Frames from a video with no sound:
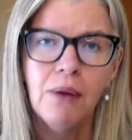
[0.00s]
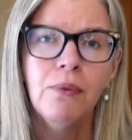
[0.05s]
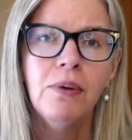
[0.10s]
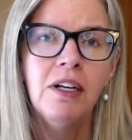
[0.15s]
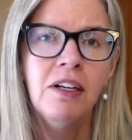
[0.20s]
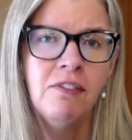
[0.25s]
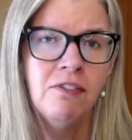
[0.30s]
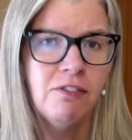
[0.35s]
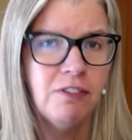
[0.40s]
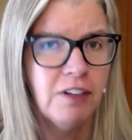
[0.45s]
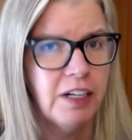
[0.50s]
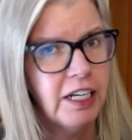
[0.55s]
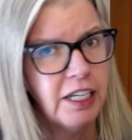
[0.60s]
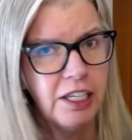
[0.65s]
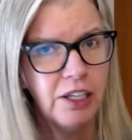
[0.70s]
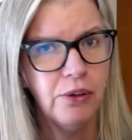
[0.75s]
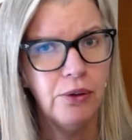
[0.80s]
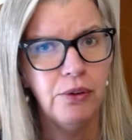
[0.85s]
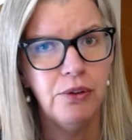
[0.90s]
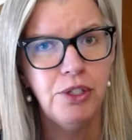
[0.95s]
would invite
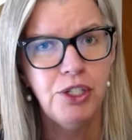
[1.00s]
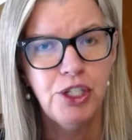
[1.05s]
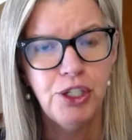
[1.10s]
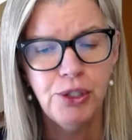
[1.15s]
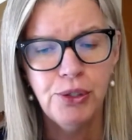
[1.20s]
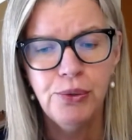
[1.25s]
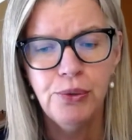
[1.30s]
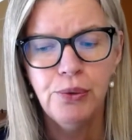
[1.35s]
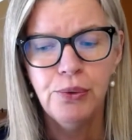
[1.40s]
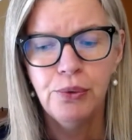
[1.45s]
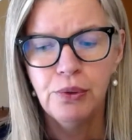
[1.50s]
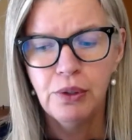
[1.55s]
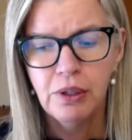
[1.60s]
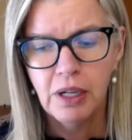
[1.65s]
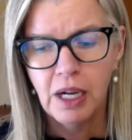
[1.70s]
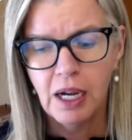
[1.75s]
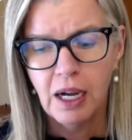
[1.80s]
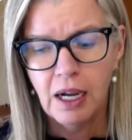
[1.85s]
you to